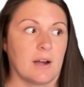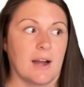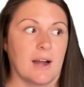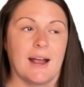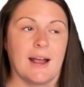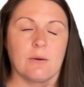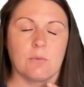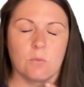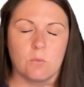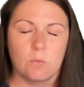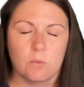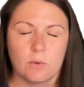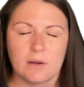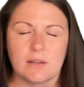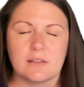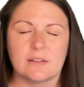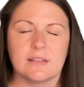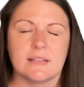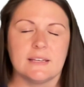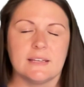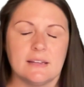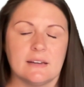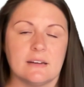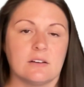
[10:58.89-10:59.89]
I really
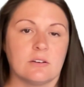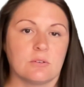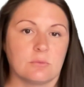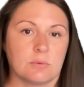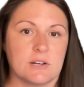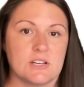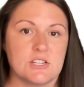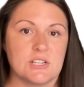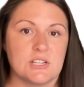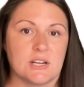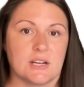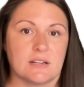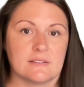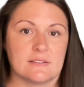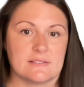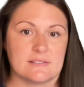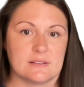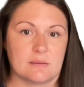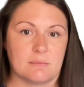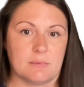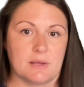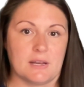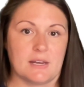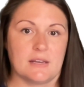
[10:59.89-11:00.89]
needed to reach out to
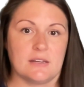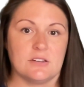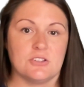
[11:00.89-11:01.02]
somebody